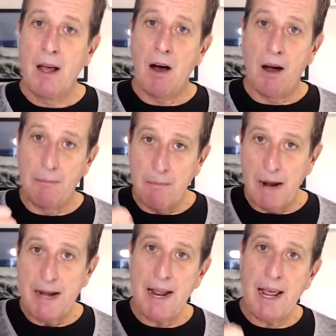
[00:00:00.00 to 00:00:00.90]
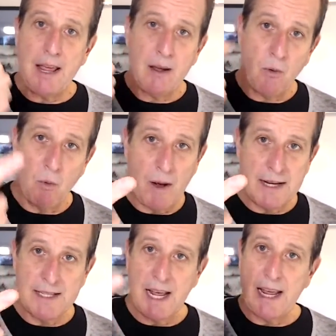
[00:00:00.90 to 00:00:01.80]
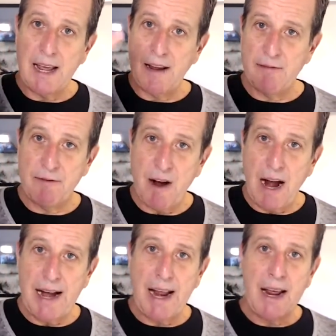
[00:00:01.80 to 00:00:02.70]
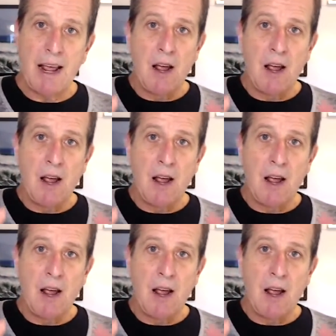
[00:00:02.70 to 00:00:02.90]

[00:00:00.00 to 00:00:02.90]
On Monday, Wednesday, and Friday,